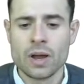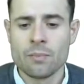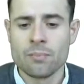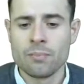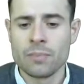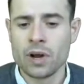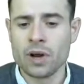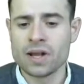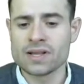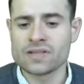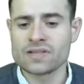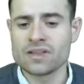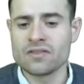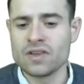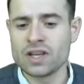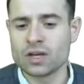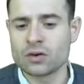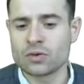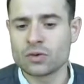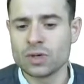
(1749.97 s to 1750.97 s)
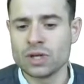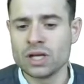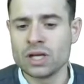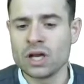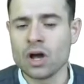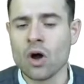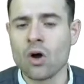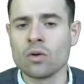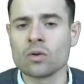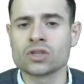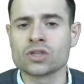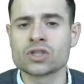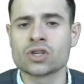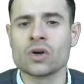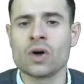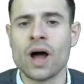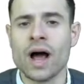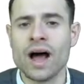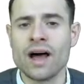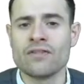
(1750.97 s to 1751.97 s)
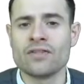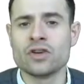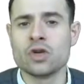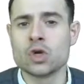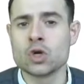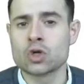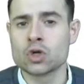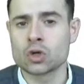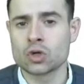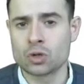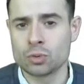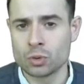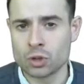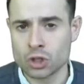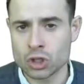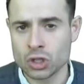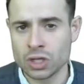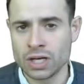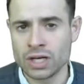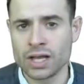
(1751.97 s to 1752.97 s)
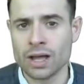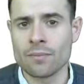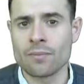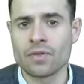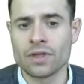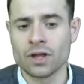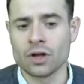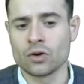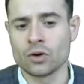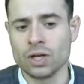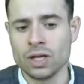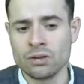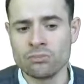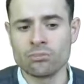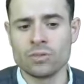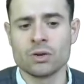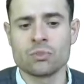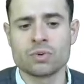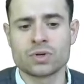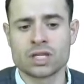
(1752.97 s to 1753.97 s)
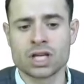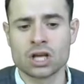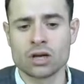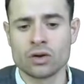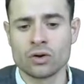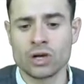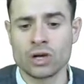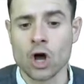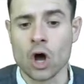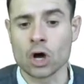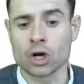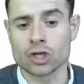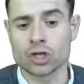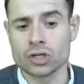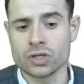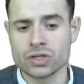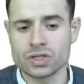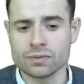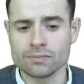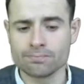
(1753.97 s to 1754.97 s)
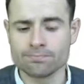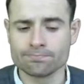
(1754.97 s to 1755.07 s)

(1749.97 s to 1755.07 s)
Mirles and Vickrey also have a huge contribution in game theory, in particular in auctions.